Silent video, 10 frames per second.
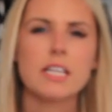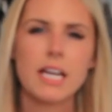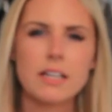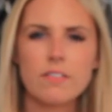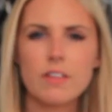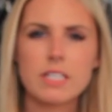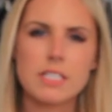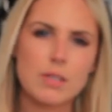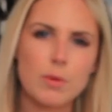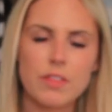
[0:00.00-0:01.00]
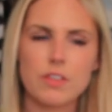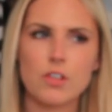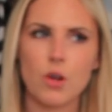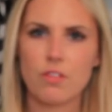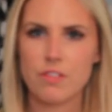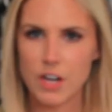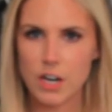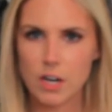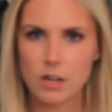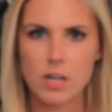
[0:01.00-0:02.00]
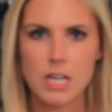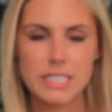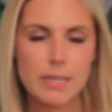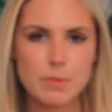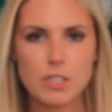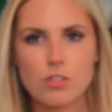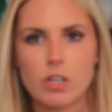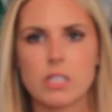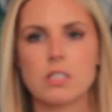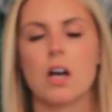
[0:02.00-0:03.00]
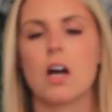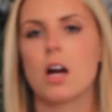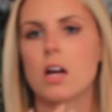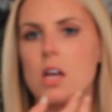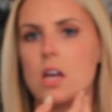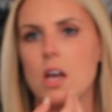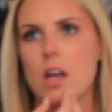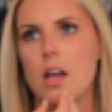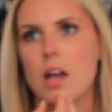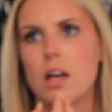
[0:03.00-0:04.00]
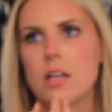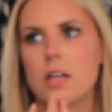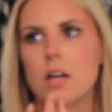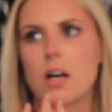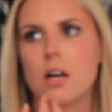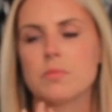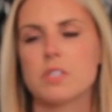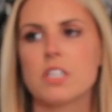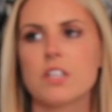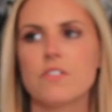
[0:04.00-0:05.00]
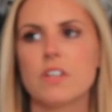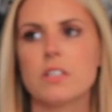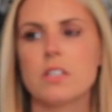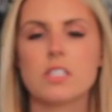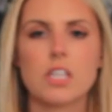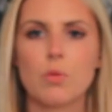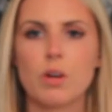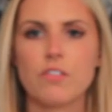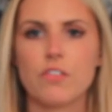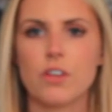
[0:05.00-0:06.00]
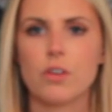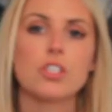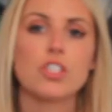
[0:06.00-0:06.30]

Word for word: kind of like see what, you know, their tips and tricks are and see if it's going to work for you.